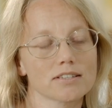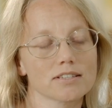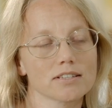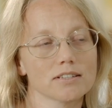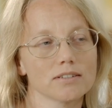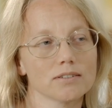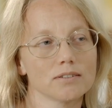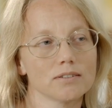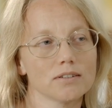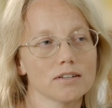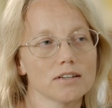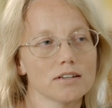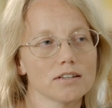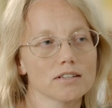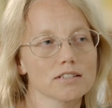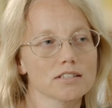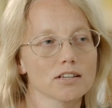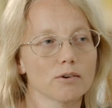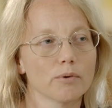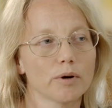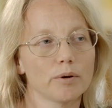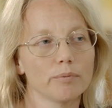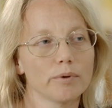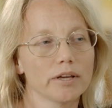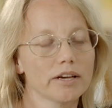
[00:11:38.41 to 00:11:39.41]
So
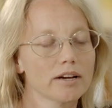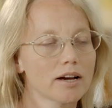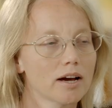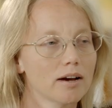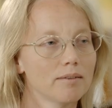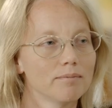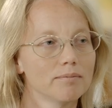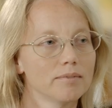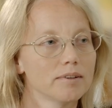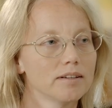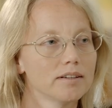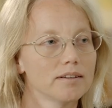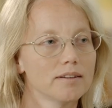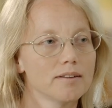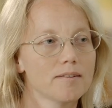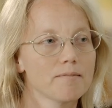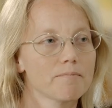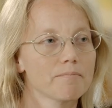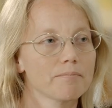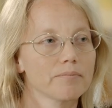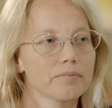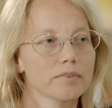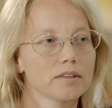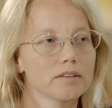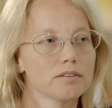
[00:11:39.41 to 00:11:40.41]
so when we come
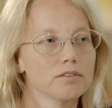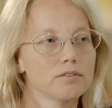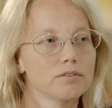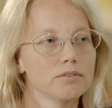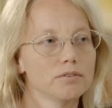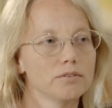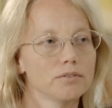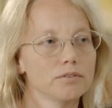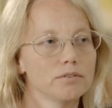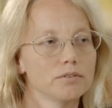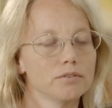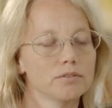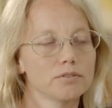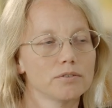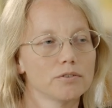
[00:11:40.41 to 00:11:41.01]
to,